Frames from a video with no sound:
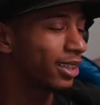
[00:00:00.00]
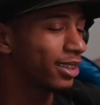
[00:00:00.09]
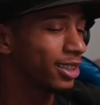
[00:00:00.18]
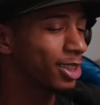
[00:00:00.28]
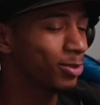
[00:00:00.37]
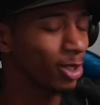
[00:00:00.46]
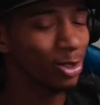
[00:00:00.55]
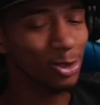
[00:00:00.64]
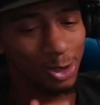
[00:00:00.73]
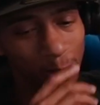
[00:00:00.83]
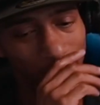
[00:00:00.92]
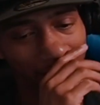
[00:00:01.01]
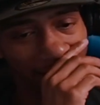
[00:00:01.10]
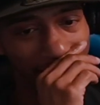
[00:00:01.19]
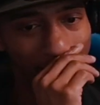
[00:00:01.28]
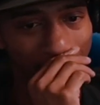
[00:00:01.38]
Since we on YouTube, we
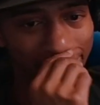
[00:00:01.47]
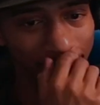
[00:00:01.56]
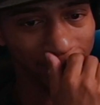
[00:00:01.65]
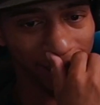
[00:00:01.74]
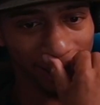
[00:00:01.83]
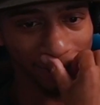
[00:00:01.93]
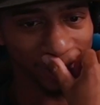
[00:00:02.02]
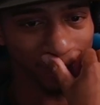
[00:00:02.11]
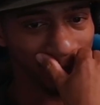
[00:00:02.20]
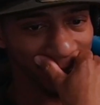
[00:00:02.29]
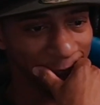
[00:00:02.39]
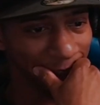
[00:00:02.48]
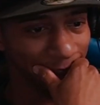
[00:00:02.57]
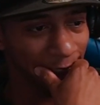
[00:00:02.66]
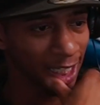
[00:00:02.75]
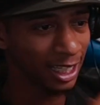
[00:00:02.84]
gotta keep this
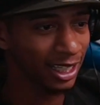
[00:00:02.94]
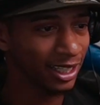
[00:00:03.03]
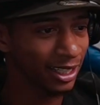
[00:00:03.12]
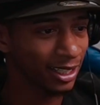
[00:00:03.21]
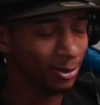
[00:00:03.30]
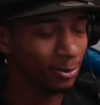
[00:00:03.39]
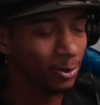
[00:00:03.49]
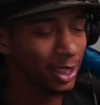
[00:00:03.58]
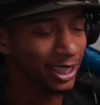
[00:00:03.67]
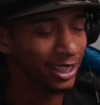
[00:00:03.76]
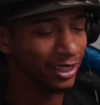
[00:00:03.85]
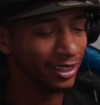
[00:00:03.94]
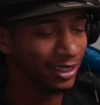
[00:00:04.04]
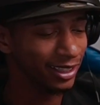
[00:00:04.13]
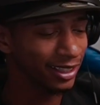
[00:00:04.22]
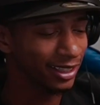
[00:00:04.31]
PG. We can
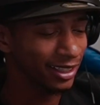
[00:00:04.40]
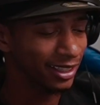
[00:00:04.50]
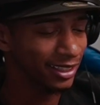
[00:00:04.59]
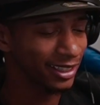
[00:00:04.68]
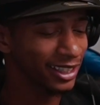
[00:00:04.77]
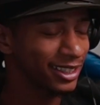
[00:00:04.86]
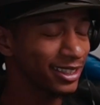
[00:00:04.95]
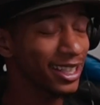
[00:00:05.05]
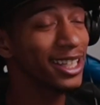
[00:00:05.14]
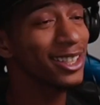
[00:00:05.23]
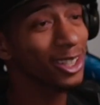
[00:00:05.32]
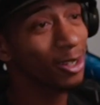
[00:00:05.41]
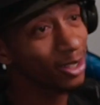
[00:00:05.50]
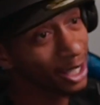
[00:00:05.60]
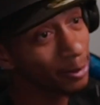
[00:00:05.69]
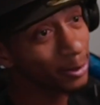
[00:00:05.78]
this test your
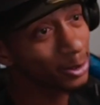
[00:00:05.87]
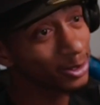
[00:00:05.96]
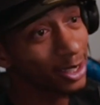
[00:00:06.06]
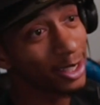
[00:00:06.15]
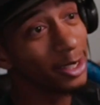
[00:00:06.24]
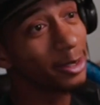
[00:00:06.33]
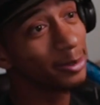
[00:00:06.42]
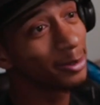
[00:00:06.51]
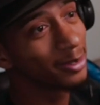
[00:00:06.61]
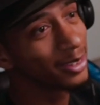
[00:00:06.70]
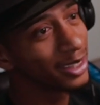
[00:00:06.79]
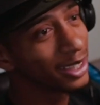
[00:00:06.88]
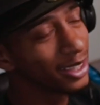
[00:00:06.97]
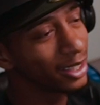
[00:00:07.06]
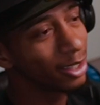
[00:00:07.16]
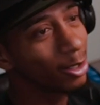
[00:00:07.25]
levels of
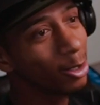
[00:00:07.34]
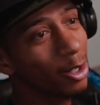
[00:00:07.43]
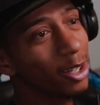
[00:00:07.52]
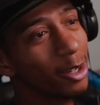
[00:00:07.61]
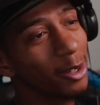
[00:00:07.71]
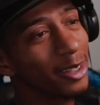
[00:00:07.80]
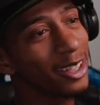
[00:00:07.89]
or